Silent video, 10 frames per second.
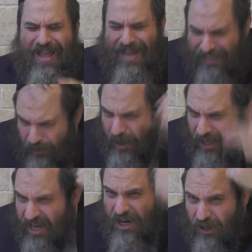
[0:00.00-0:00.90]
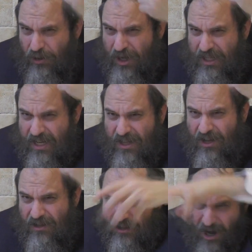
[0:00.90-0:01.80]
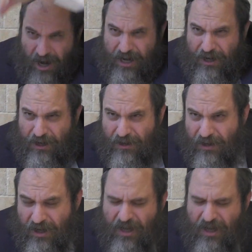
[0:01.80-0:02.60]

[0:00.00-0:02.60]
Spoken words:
is really included in the entire